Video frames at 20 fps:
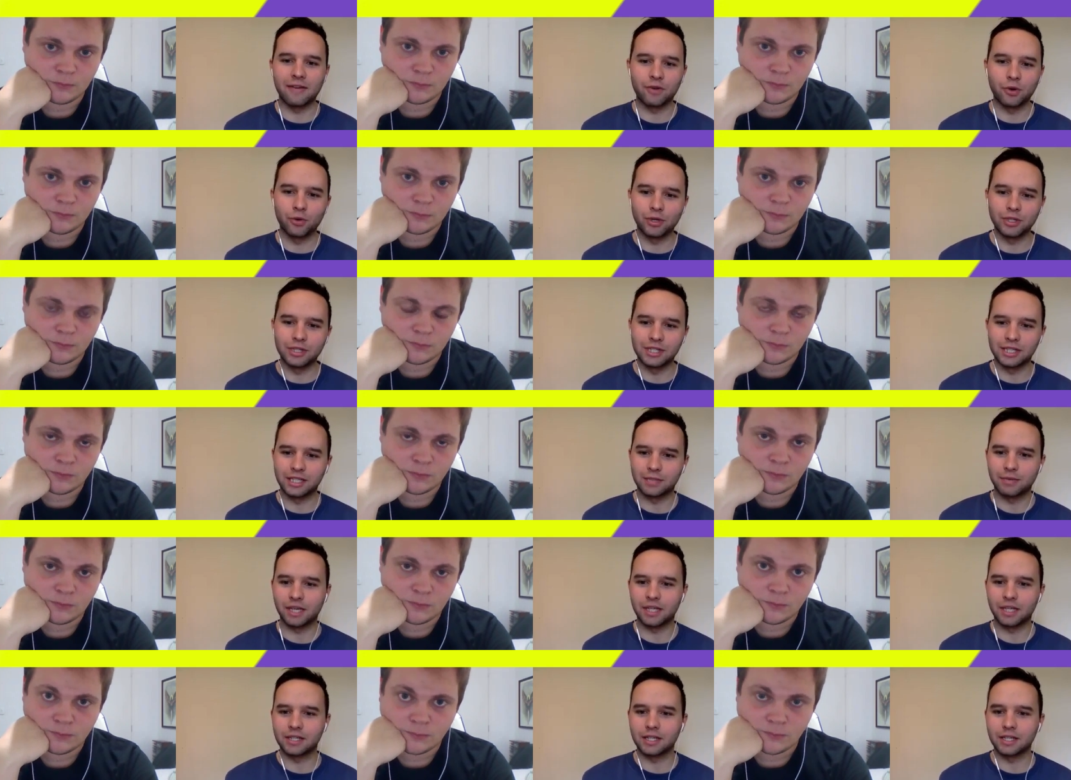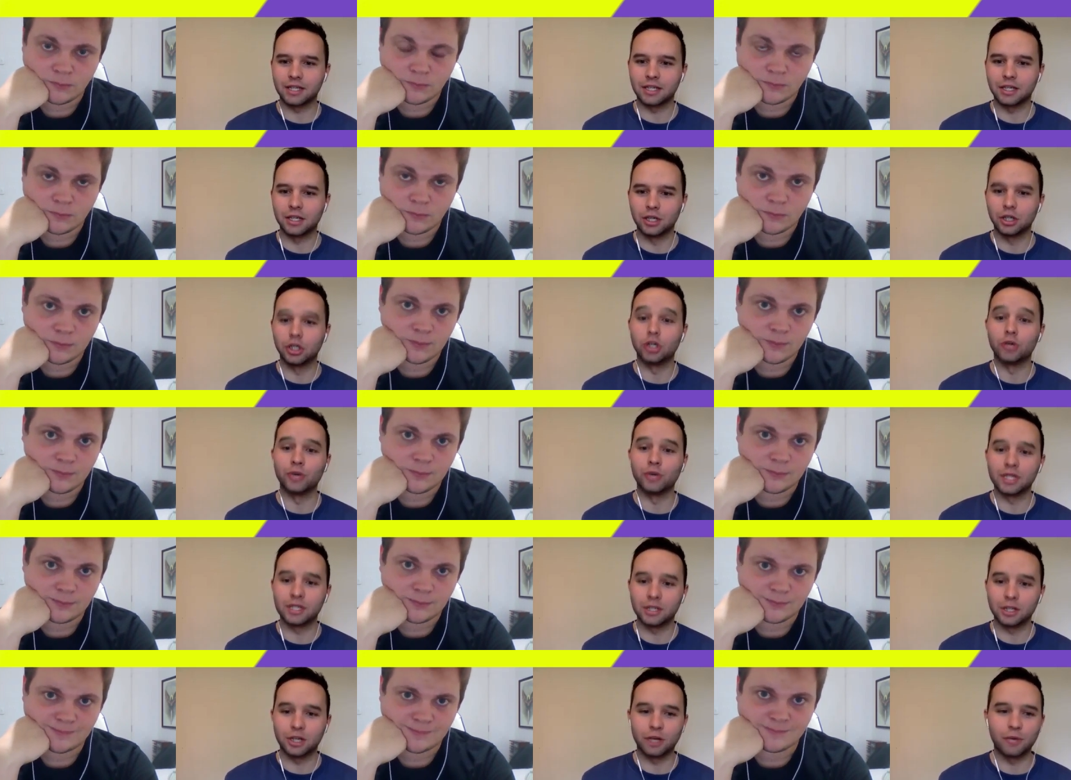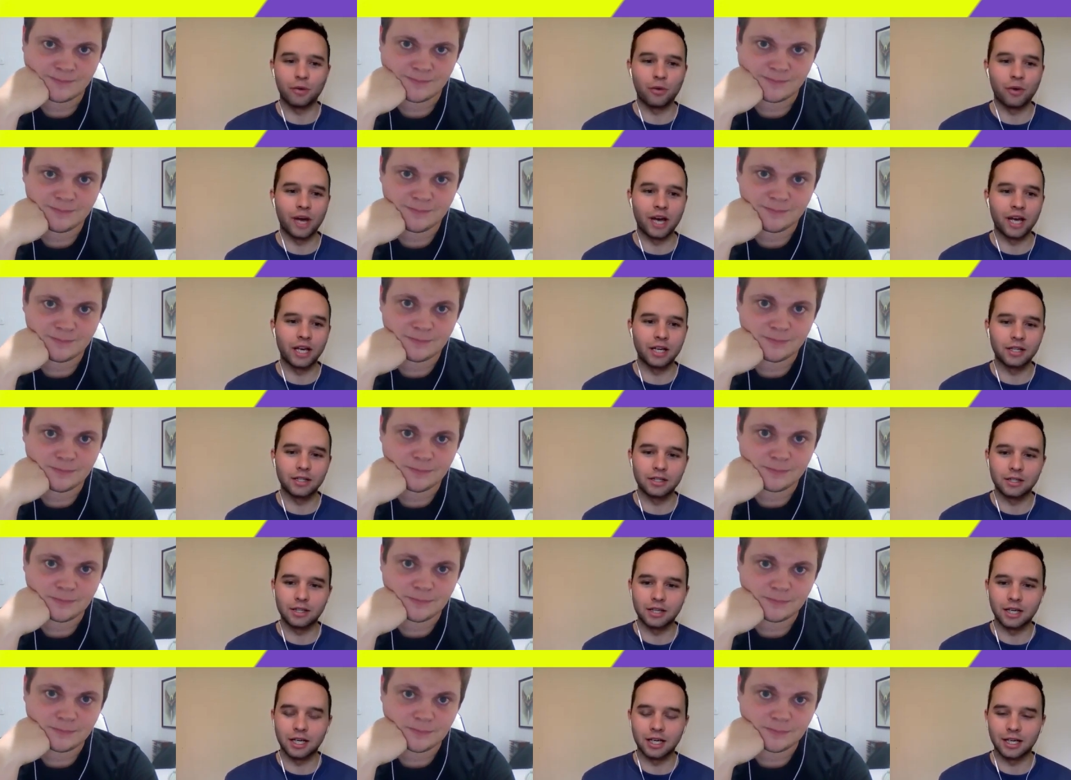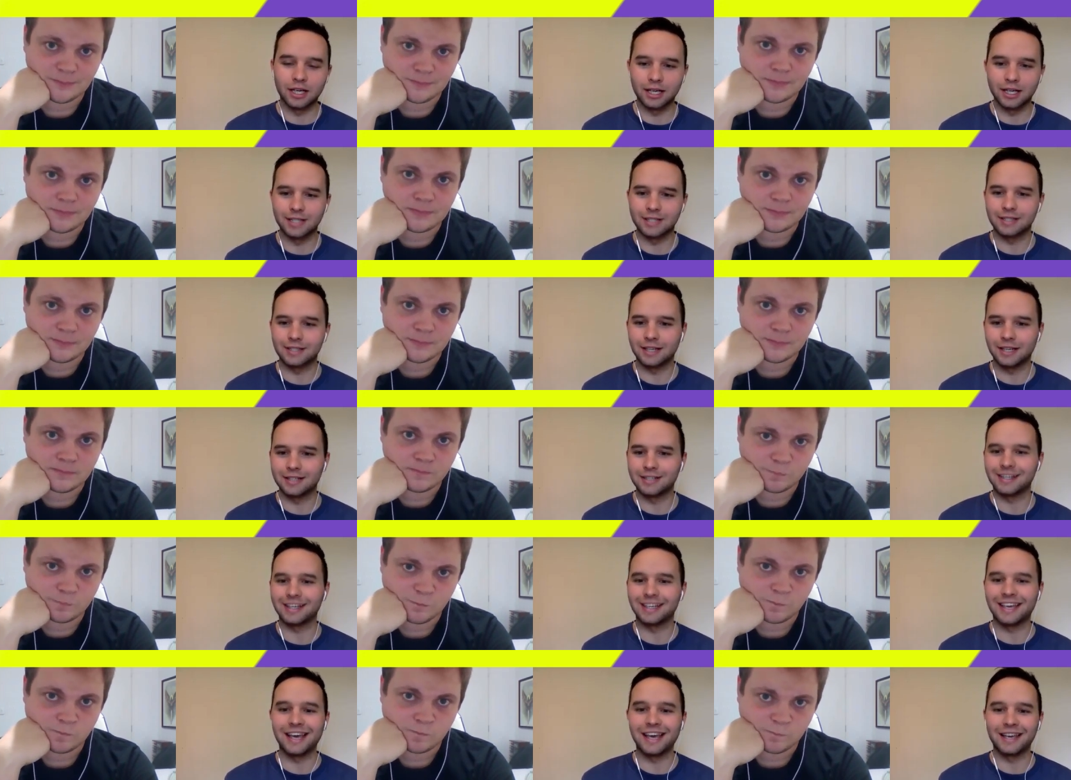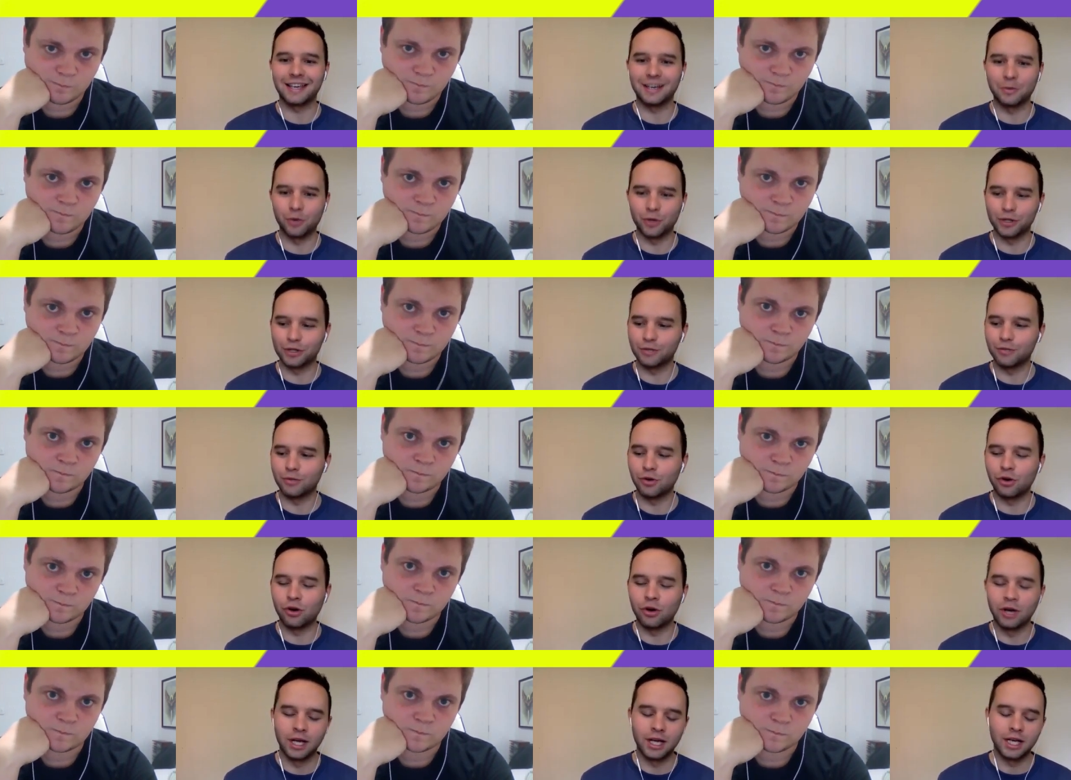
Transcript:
Speaker 1: everyone's expecting Lewis to come away as uh, as as the king once more.